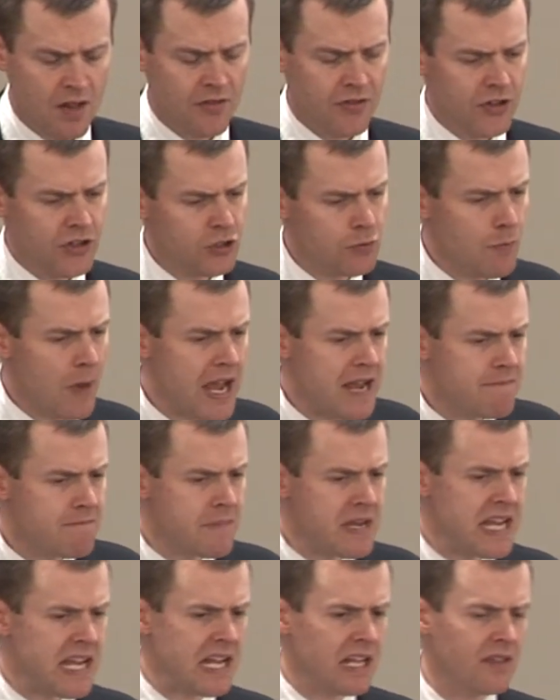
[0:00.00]
This may
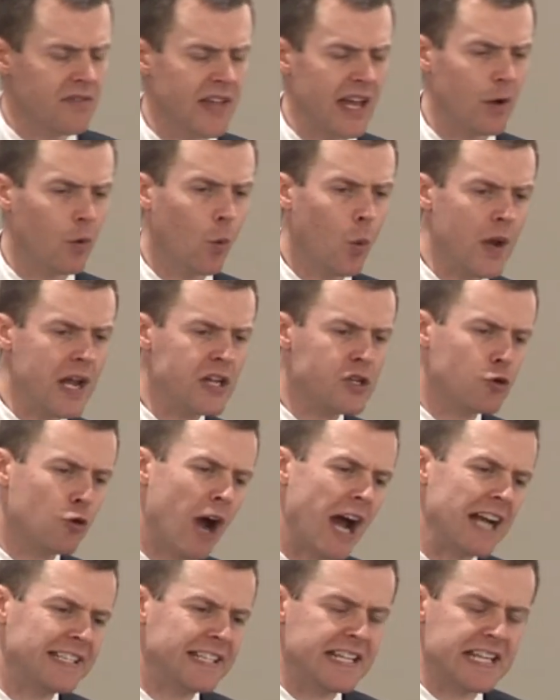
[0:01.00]
mean that we
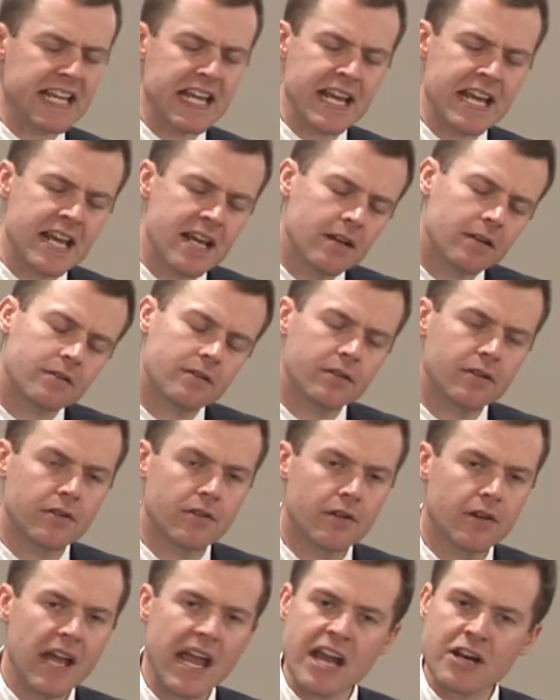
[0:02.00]
try to eat
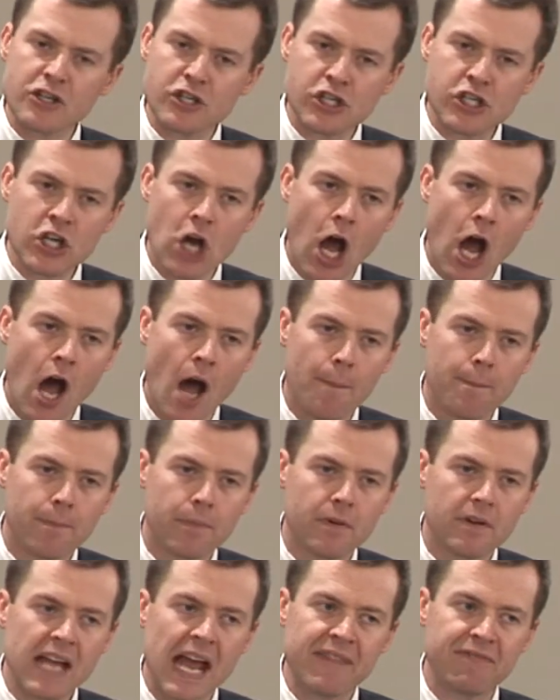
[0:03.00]
and
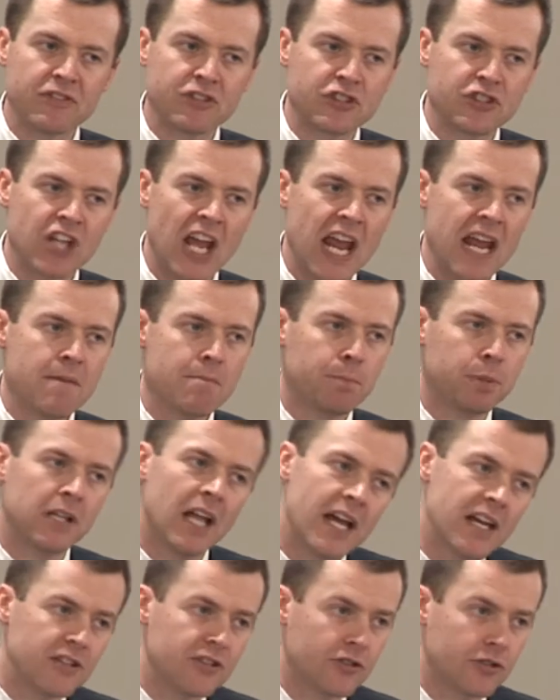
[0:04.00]
shop at the same
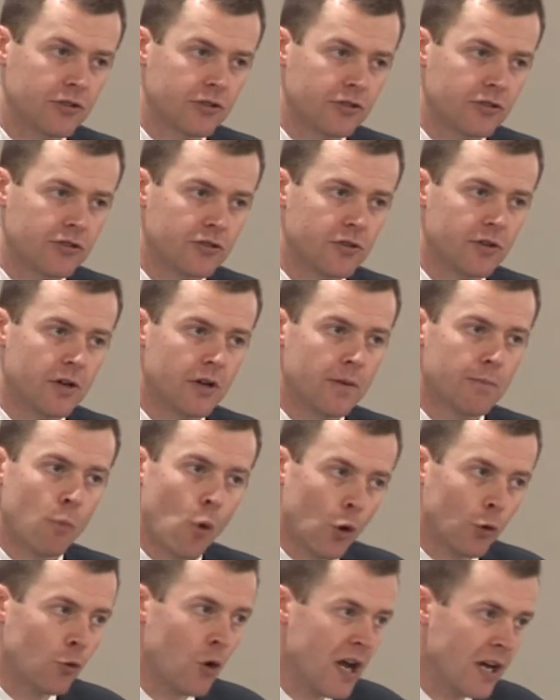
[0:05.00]
places
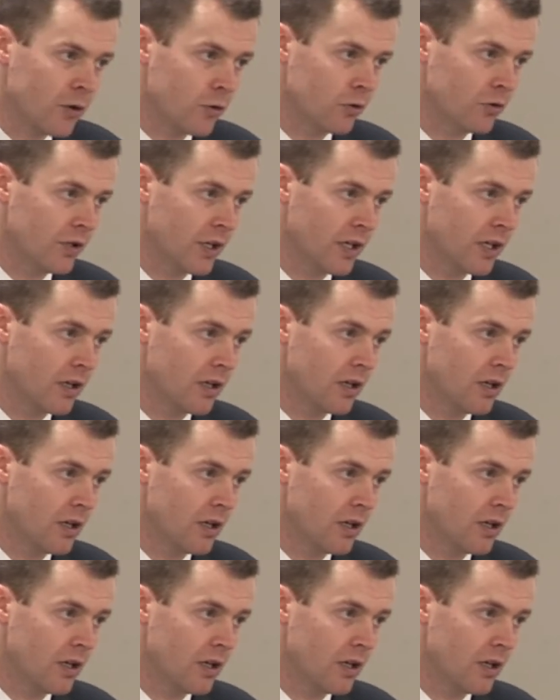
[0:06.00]
more regularly.